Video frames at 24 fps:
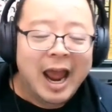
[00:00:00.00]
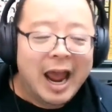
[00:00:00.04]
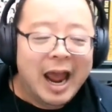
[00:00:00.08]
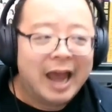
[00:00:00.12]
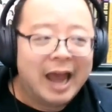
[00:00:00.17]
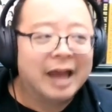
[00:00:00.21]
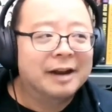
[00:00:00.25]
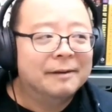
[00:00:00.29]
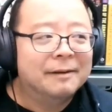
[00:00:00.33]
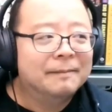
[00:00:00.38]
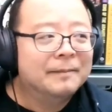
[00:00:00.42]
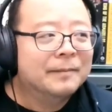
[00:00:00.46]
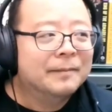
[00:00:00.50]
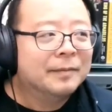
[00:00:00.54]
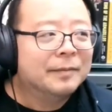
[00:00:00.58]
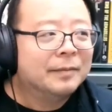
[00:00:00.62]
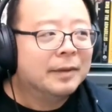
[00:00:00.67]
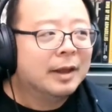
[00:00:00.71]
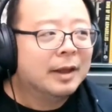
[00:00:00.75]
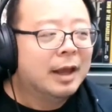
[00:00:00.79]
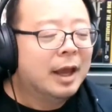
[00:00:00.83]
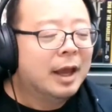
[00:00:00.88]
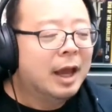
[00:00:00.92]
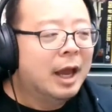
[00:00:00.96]
And
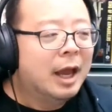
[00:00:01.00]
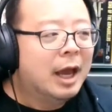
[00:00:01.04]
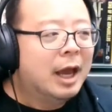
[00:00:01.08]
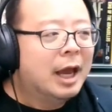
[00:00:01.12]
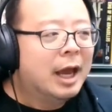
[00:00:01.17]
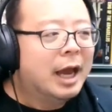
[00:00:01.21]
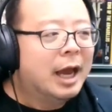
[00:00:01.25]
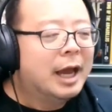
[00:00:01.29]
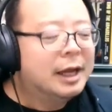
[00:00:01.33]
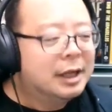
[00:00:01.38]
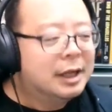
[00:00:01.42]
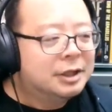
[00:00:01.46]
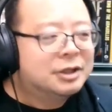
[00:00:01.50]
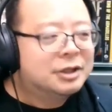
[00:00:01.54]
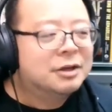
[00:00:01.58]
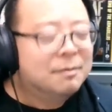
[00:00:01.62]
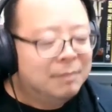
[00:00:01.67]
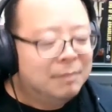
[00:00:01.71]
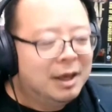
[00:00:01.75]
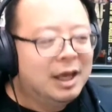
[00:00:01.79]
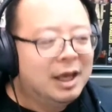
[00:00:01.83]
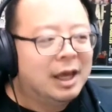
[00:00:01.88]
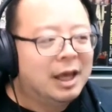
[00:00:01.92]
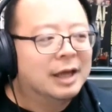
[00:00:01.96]
to
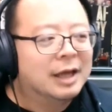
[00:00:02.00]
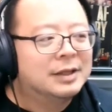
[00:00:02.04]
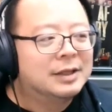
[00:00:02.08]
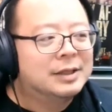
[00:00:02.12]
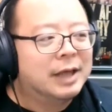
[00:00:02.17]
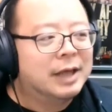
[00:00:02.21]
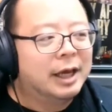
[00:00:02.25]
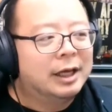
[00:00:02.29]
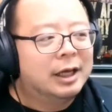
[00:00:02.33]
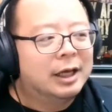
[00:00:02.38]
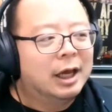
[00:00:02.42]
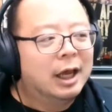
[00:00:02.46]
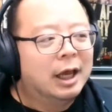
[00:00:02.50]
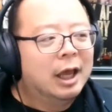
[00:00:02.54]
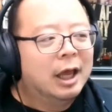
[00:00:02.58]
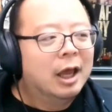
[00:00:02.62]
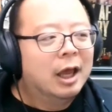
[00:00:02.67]
me, it's like